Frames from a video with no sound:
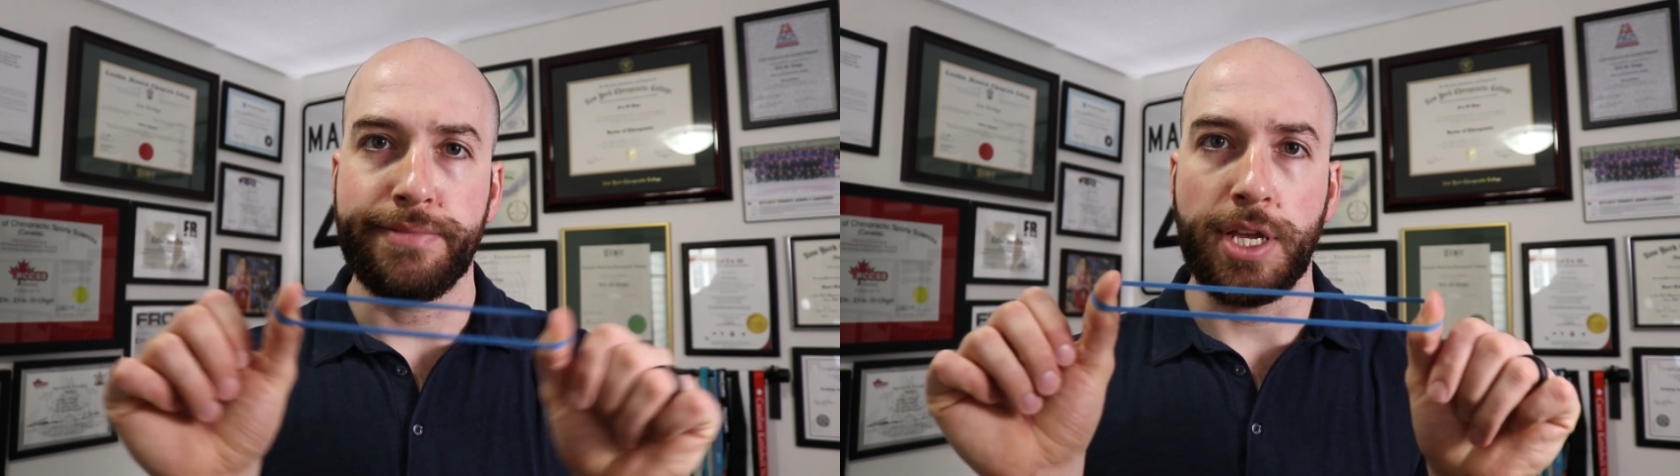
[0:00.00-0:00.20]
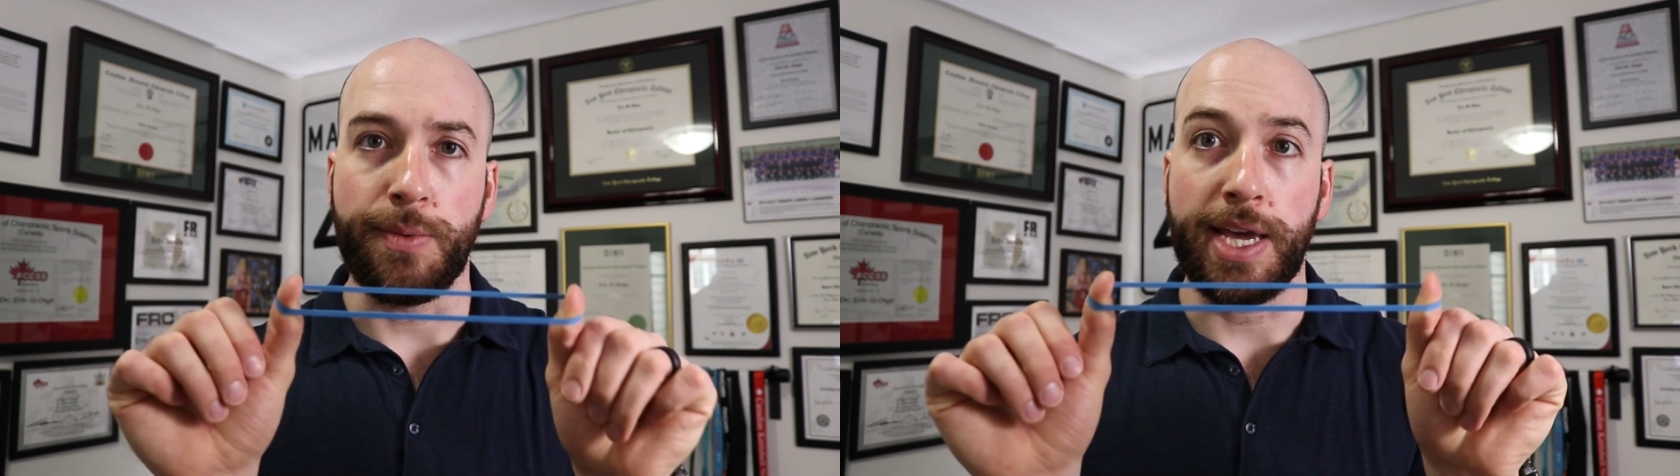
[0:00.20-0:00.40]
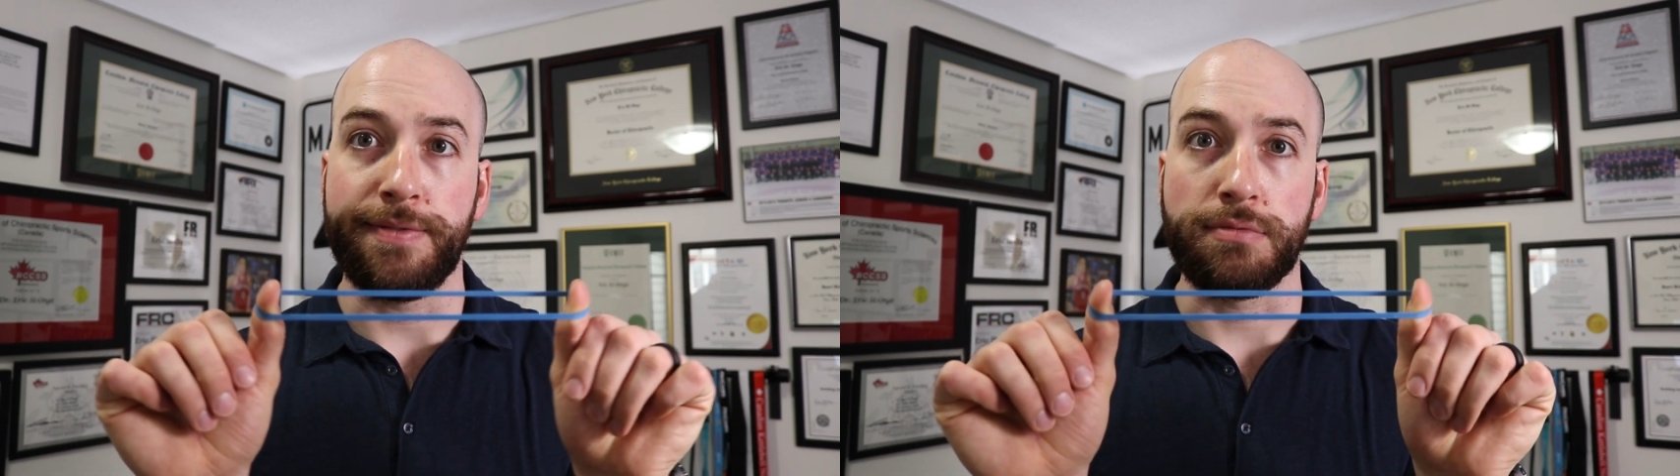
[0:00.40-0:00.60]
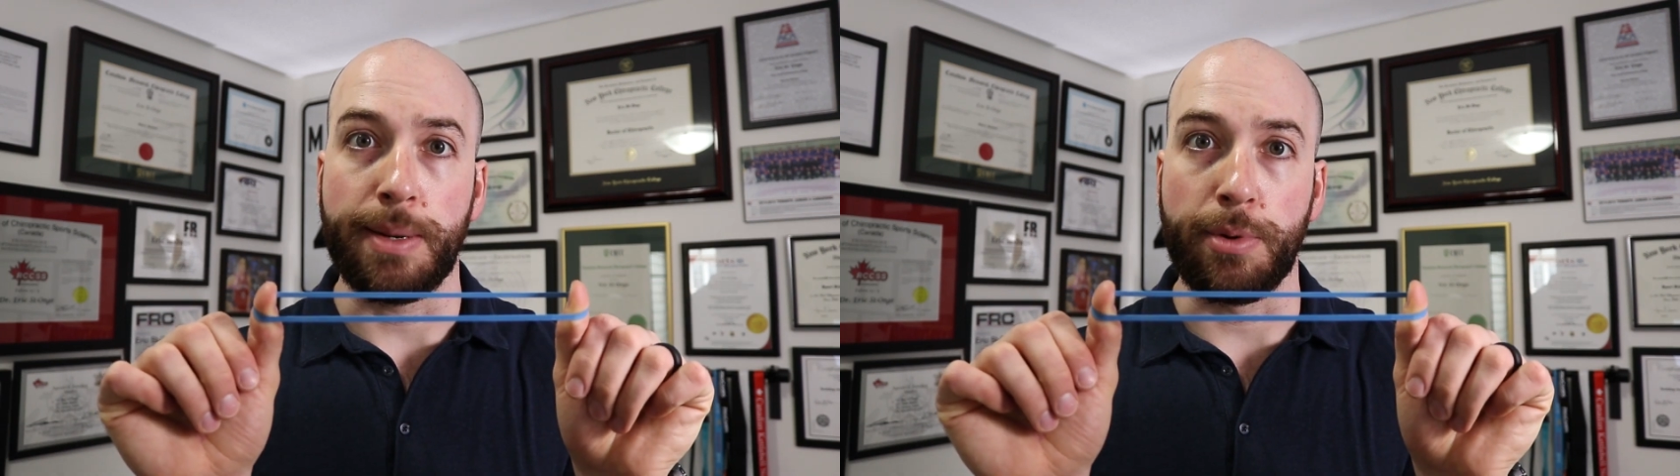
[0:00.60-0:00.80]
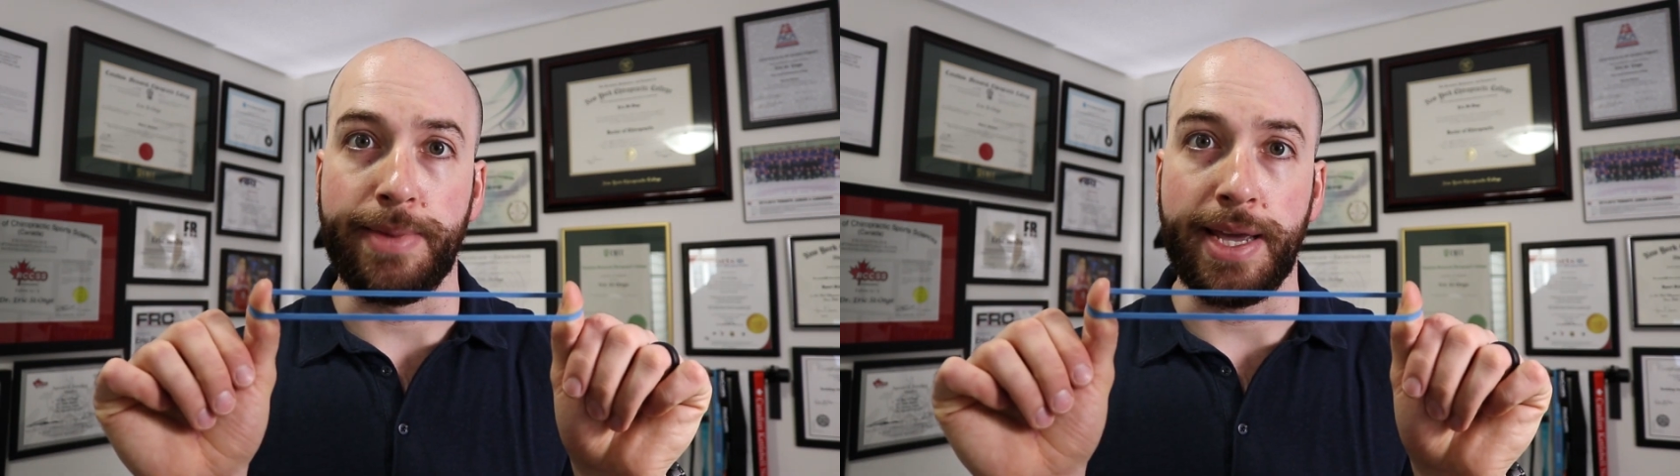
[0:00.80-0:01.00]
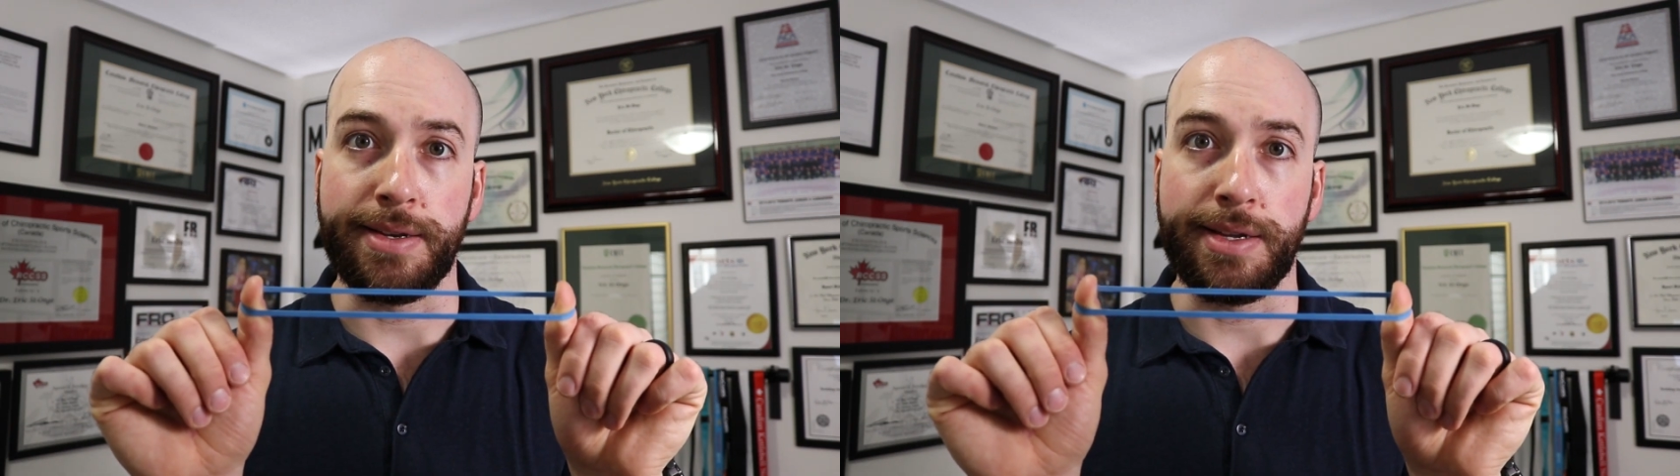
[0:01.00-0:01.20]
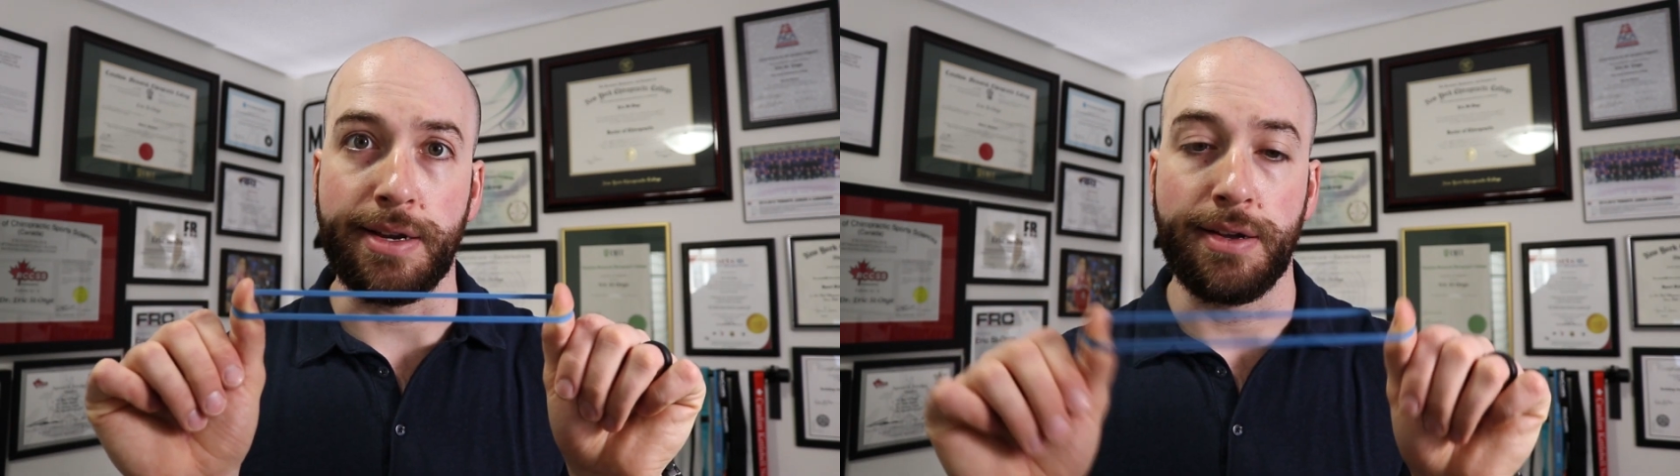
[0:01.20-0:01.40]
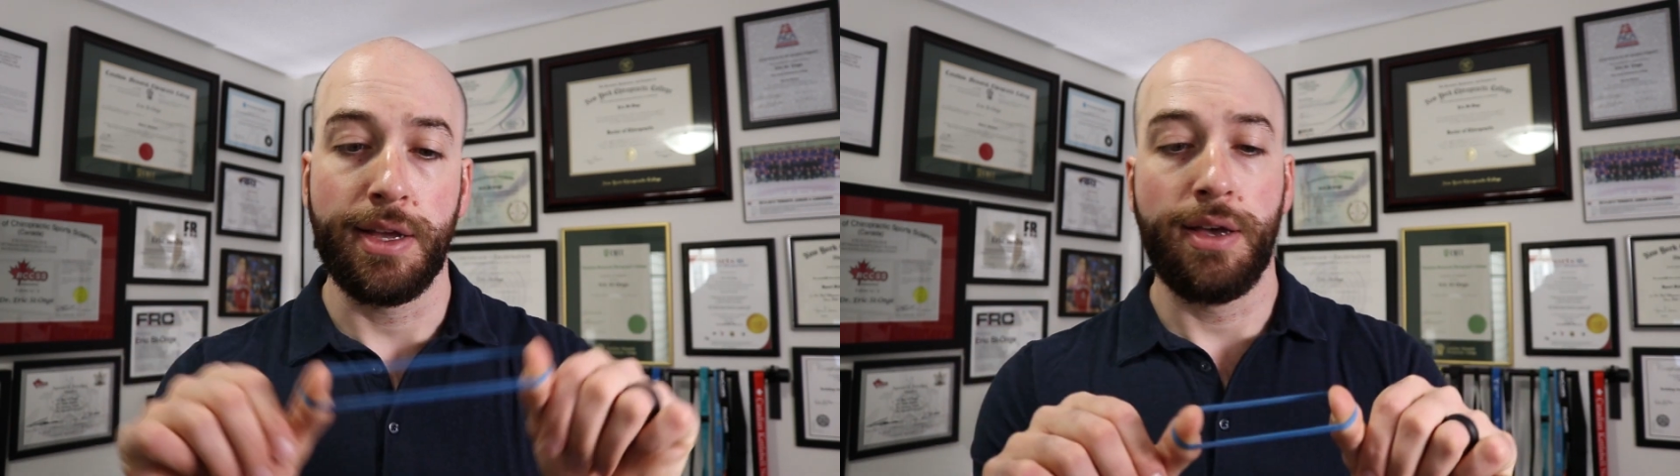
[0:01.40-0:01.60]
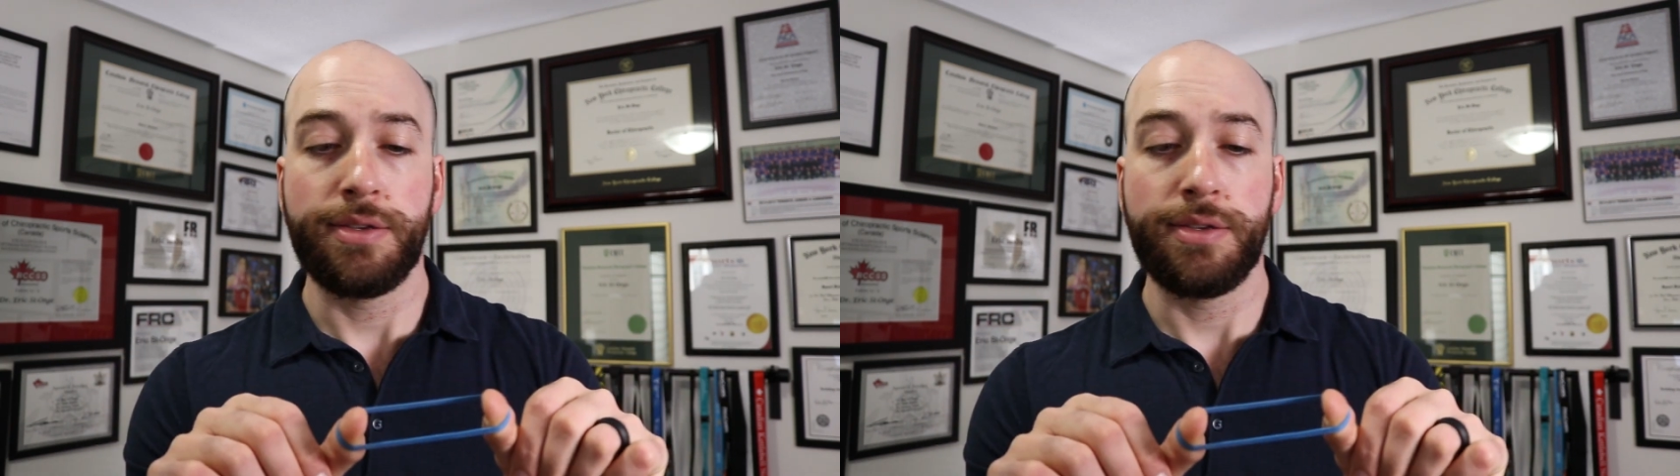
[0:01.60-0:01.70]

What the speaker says: we have a rubber band here.